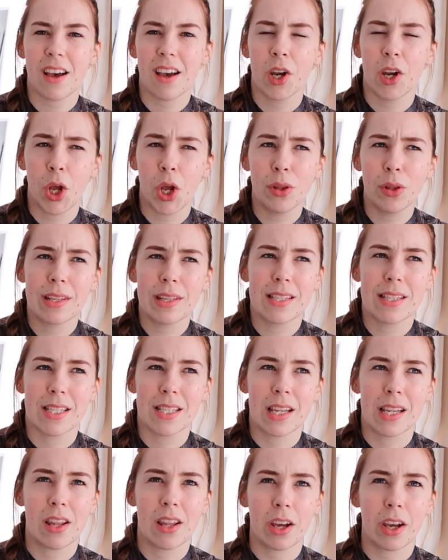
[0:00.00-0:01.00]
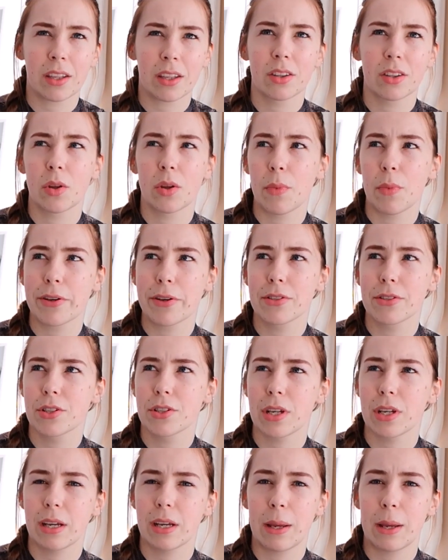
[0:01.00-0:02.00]
I know this isn't like the most
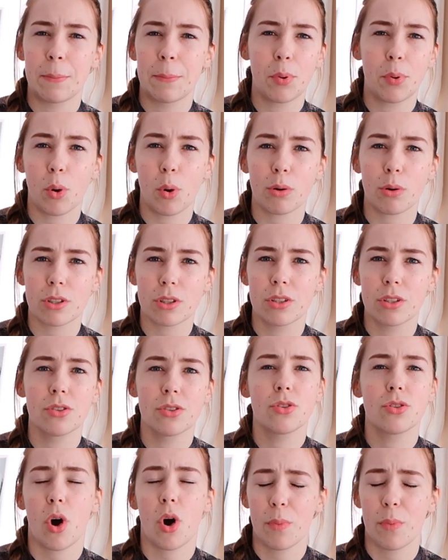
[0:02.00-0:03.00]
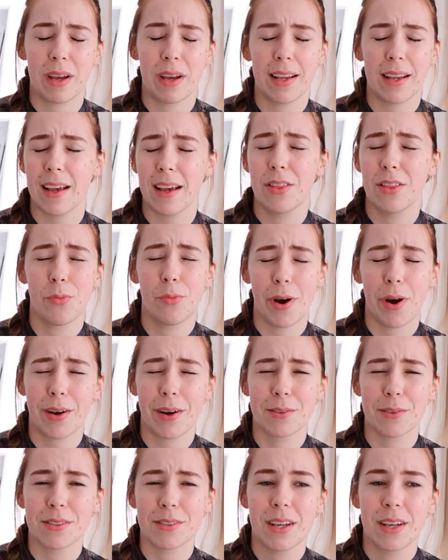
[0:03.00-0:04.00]
important topic in the
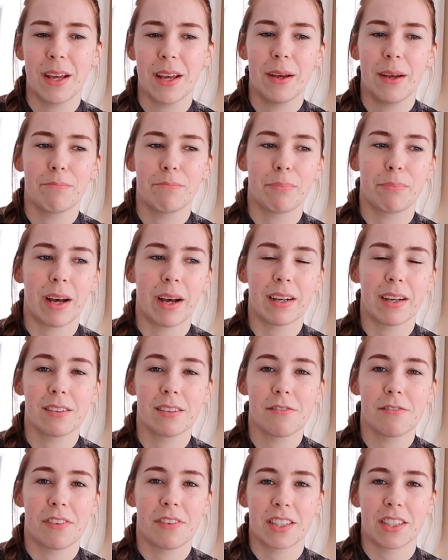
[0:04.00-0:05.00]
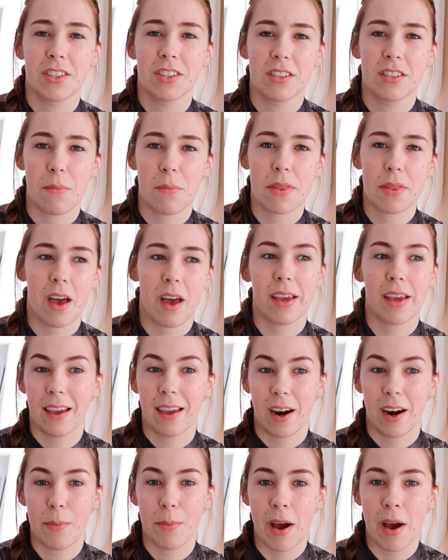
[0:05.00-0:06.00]
world, but fashion is something that I
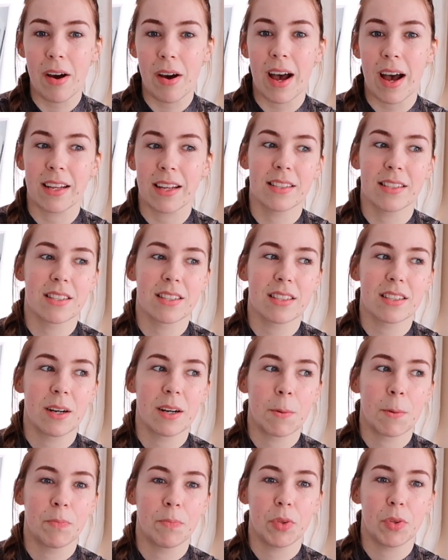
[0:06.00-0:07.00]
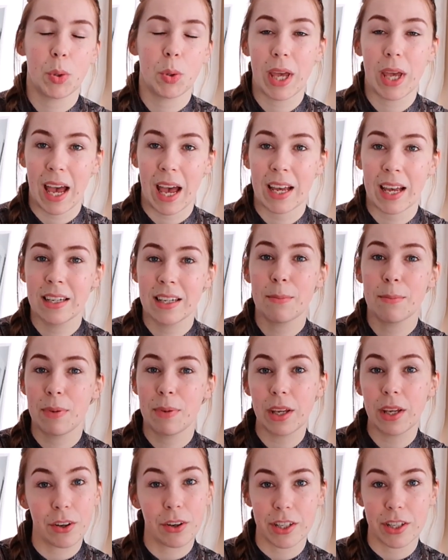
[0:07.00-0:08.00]
care about, and you can
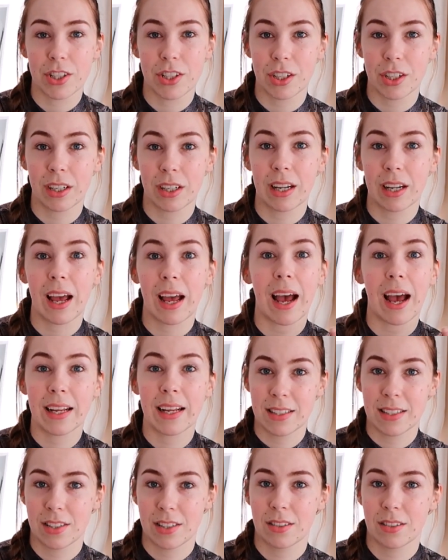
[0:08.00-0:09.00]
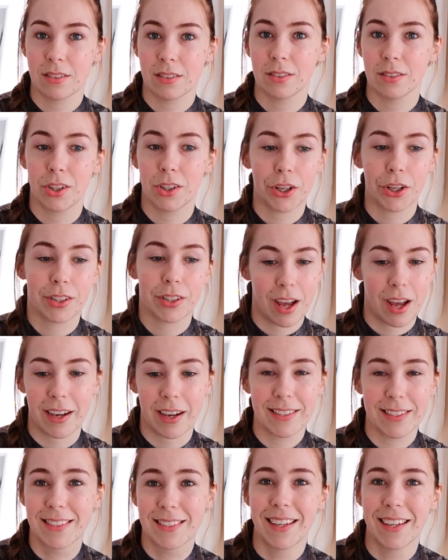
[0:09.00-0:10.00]
be Christian and look
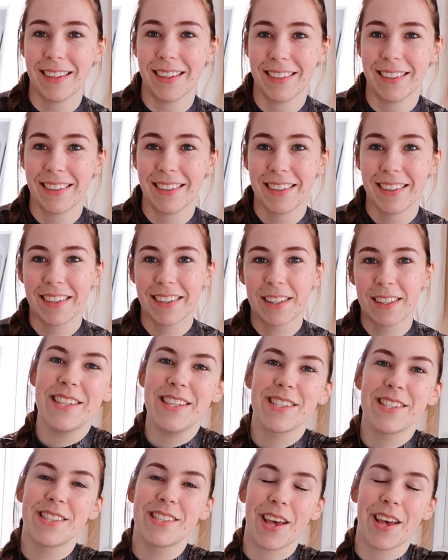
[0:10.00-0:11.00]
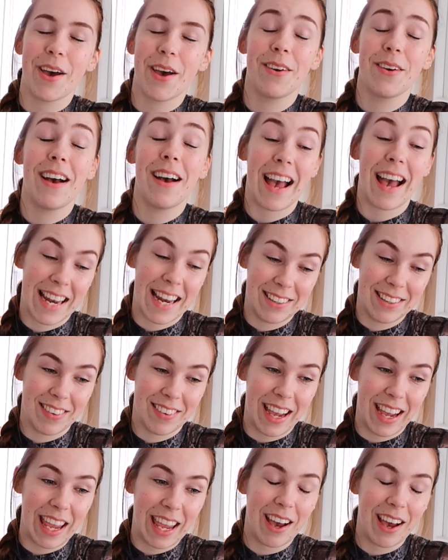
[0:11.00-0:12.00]
nice. So
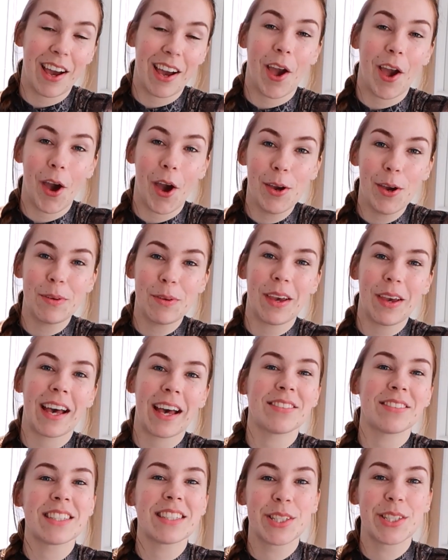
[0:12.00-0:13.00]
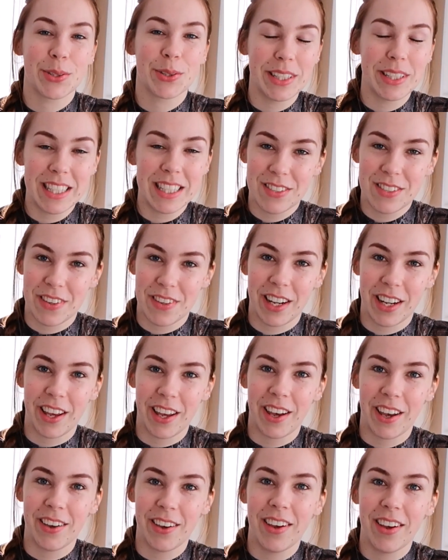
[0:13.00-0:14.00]
anyway, I hope you have enjoyed this
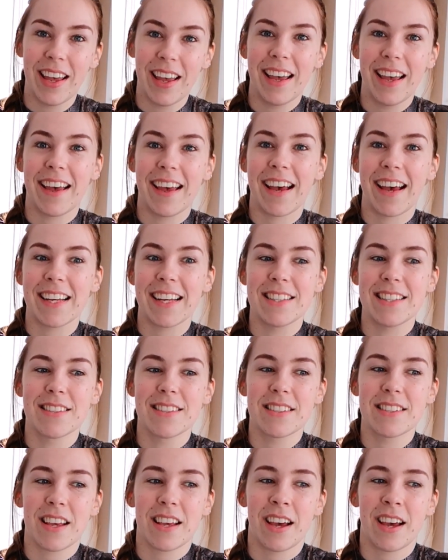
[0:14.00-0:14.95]
video, and